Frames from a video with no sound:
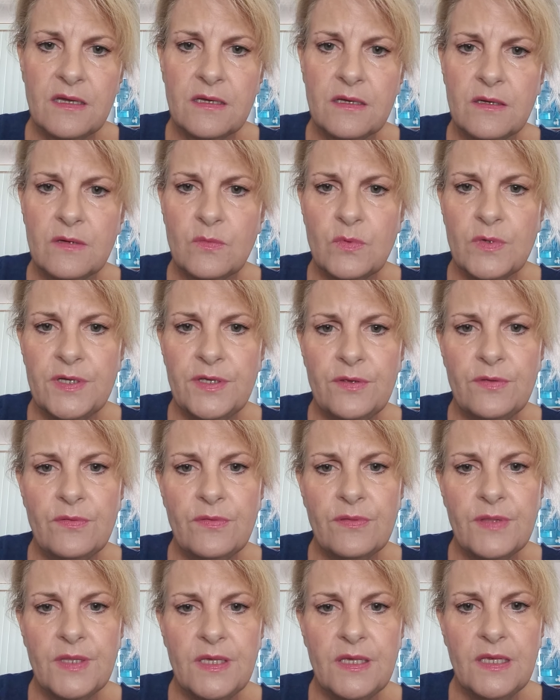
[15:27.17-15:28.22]
uh, what you
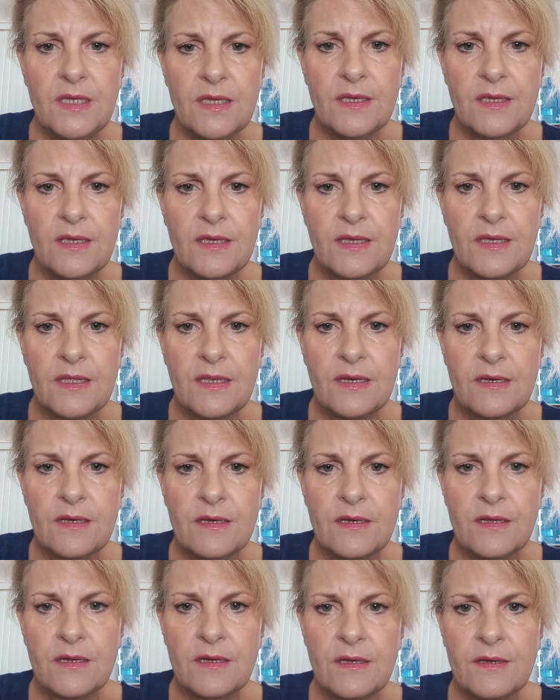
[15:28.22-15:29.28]
think,
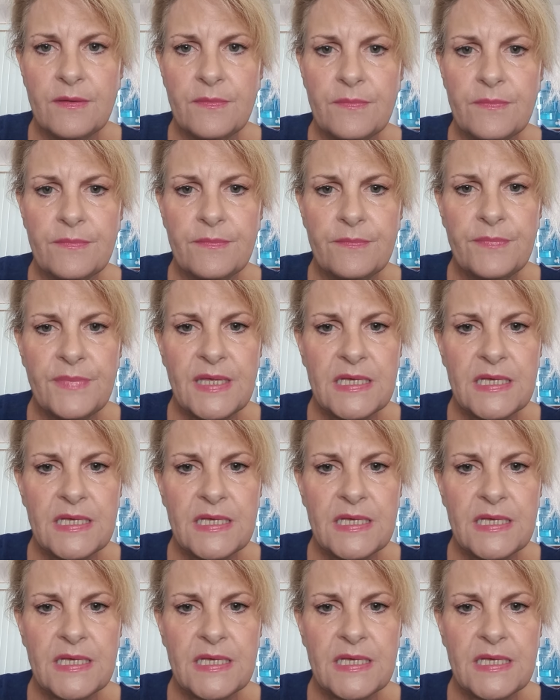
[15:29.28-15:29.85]
and um,